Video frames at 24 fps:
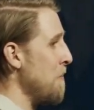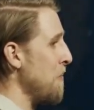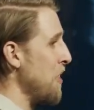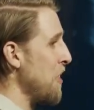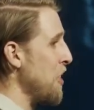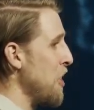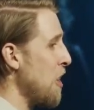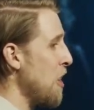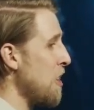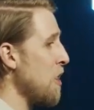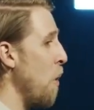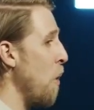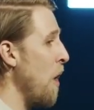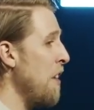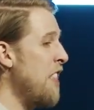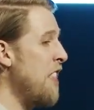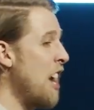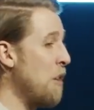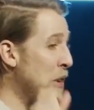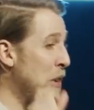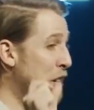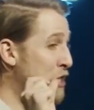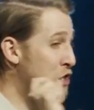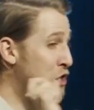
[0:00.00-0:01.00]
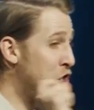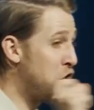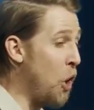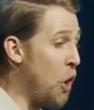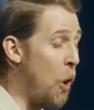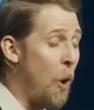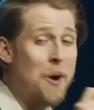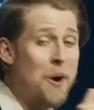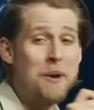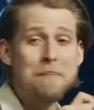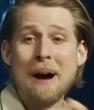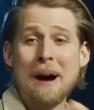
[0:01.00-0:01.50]
You're the one that
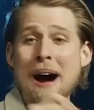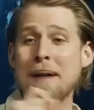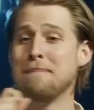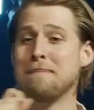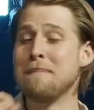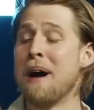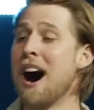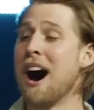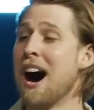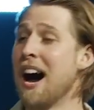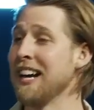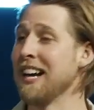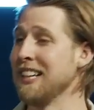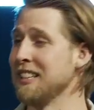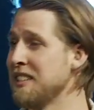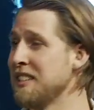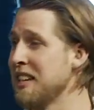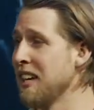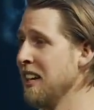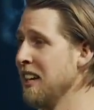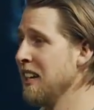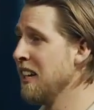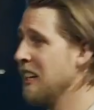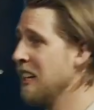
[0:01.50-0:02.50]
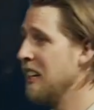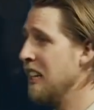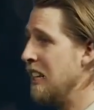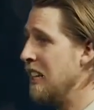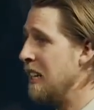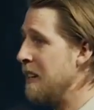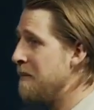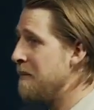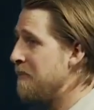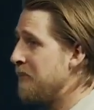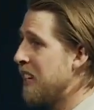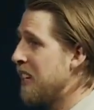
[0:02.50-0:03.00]
restored my mind.
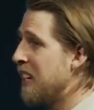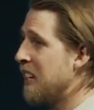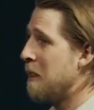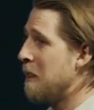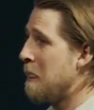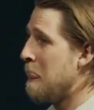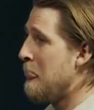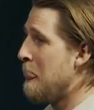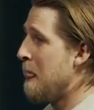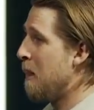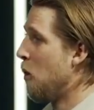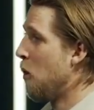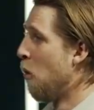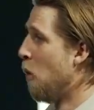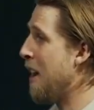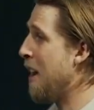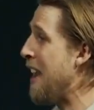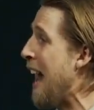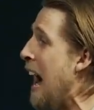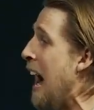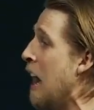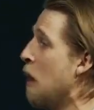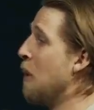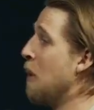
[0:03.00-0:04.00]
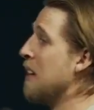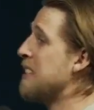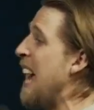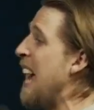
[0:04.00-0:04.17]
When I was